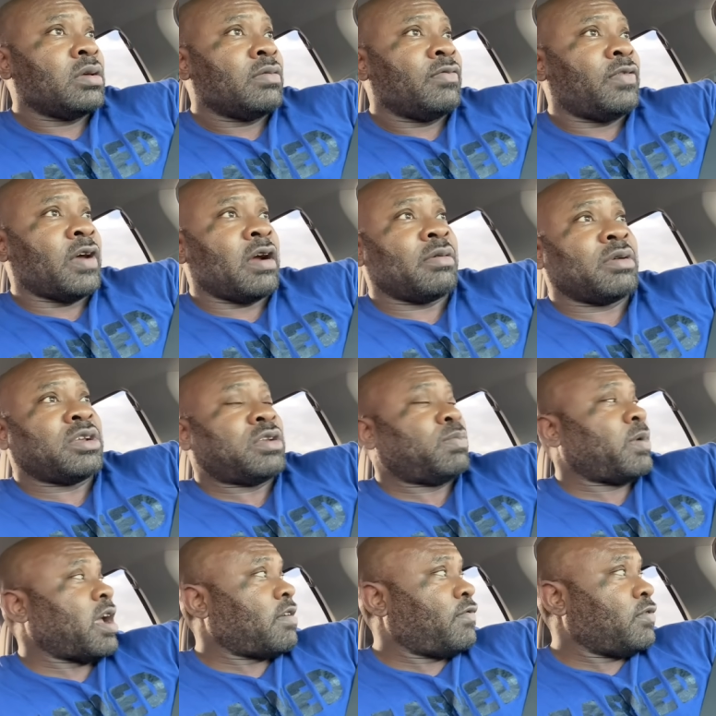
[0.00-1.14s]
Very
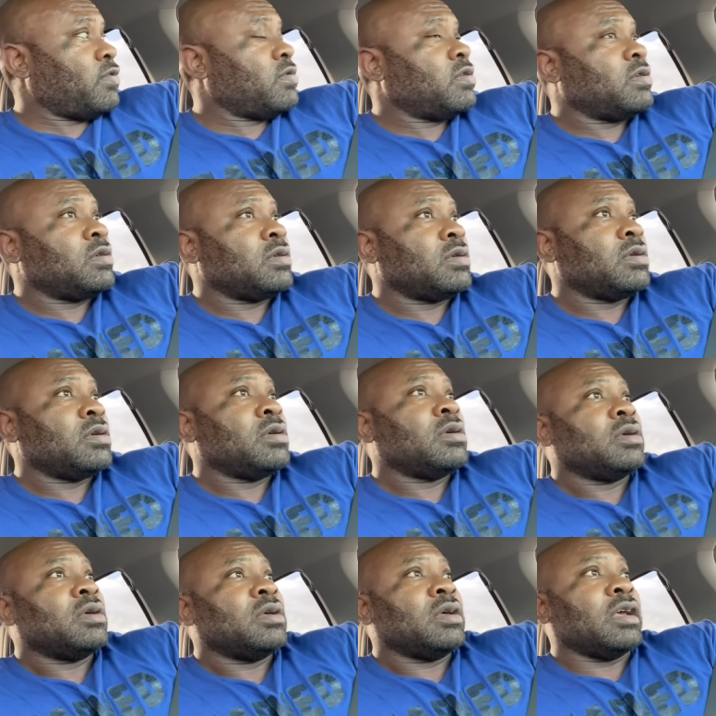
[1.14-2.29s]
respectful.
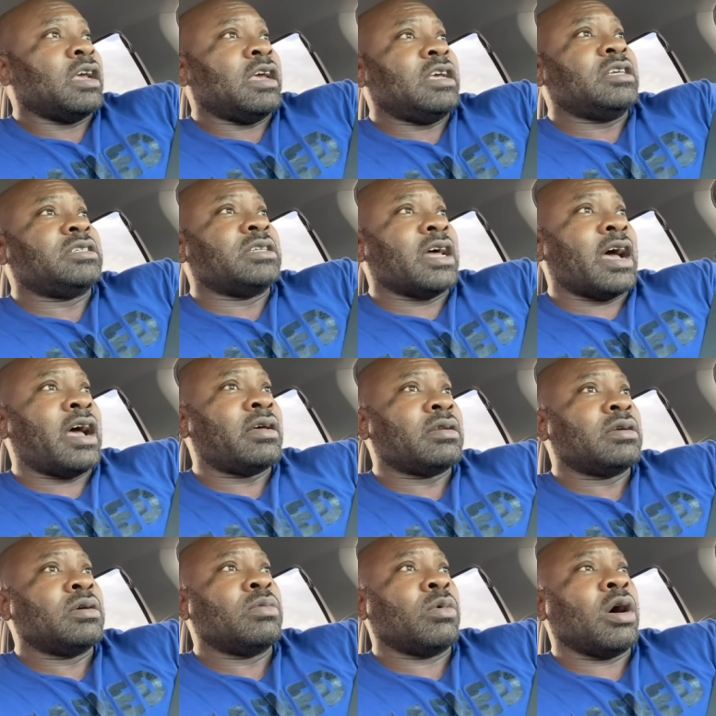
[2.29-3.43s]
And he's not
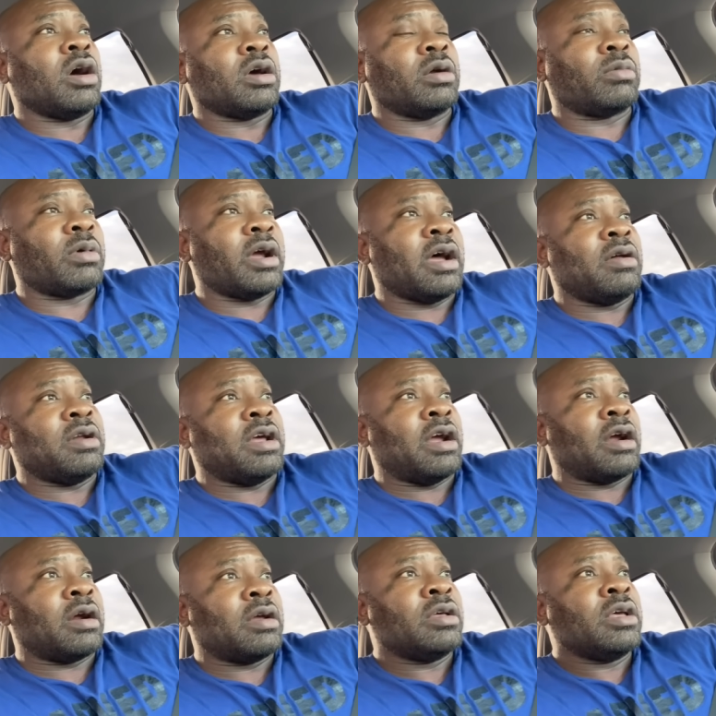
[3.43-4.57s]
walking around
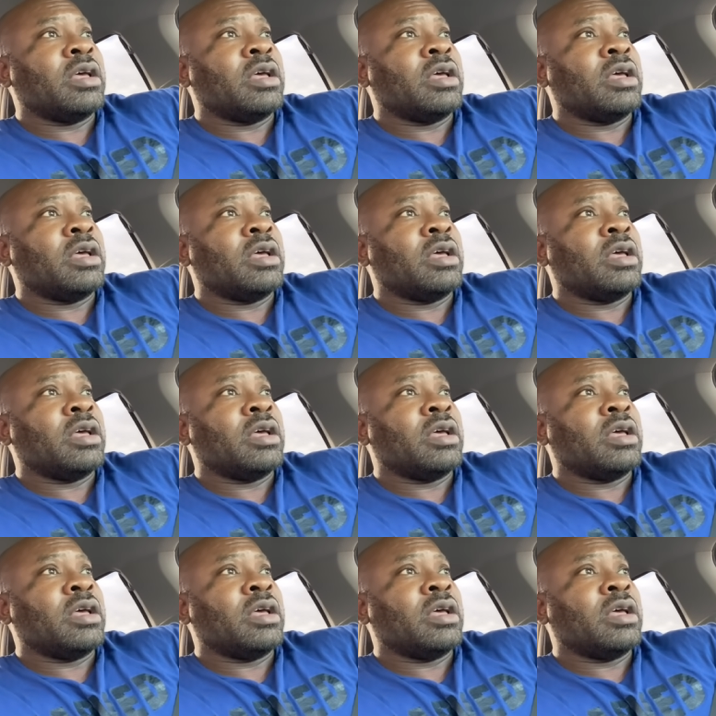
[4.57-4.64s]
there